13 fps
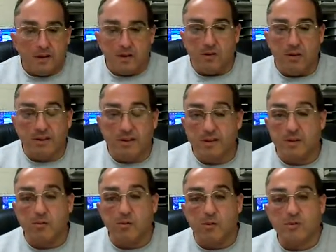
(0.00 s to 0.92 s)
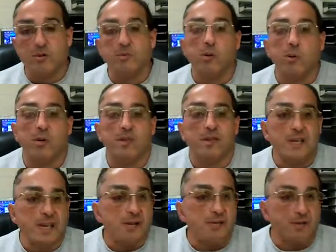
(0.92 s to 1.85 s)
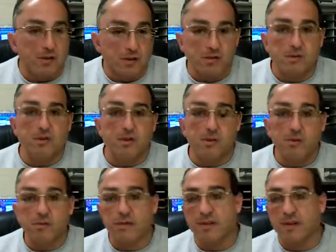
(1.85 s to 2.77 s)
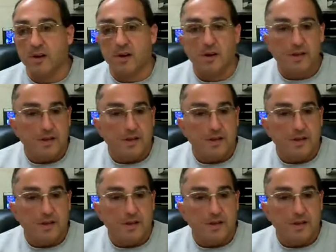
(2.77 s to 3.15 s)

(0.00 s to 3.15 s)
You know, I think the most important thing I've learned over the,